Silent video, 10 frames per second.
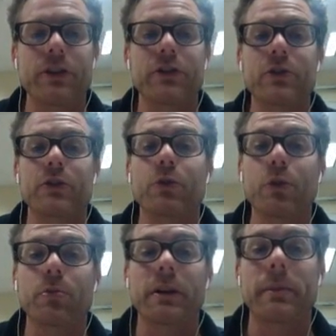is using
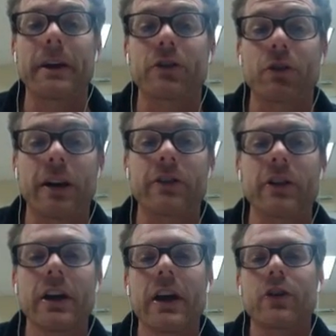rubric-based grades.
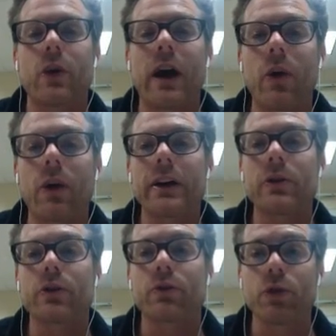So how I
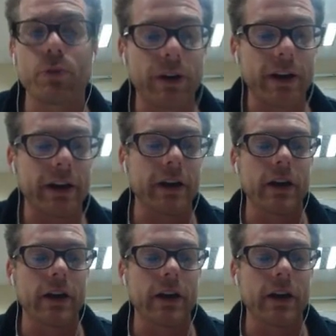use a rubric,